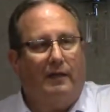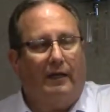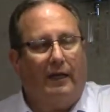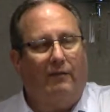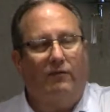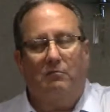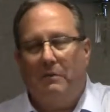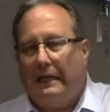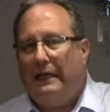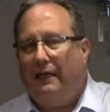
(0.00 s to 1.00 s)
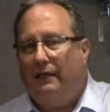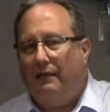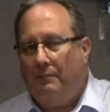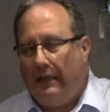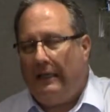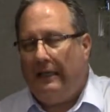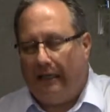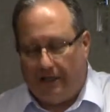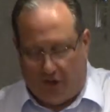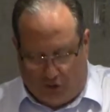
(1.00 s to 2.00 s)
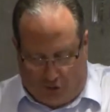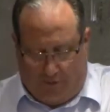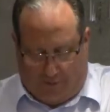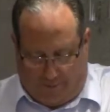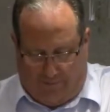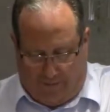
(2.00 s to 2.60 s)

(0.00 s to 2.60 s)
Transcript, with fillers: and even meaning, meaningless drivel